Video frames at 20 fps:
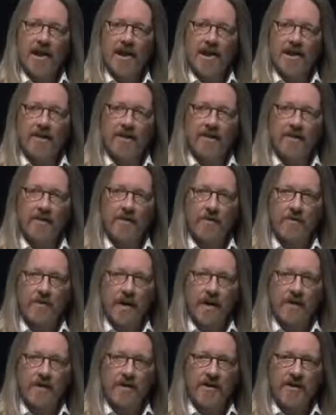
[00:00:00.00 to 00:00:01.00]
and so
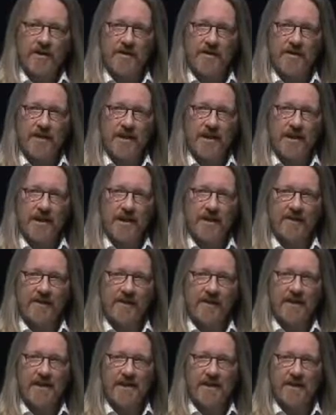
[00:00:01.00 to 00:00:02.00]
she's the
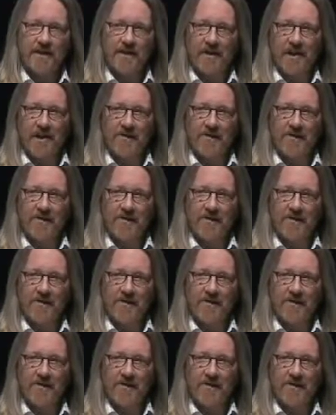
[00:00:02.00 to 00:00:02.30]
senior